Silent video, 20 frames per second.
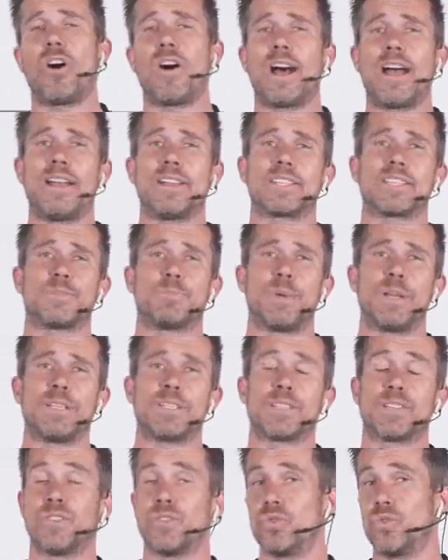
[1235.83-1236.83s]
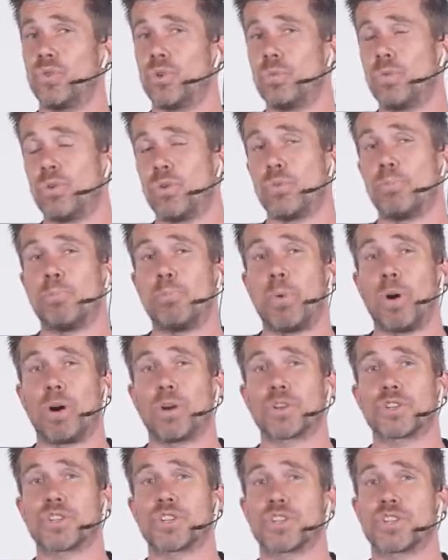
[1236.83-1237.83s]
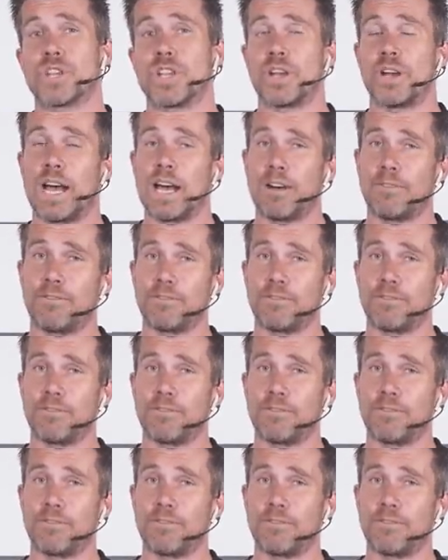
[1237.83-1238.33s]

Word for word: higher speed to the normal Bosch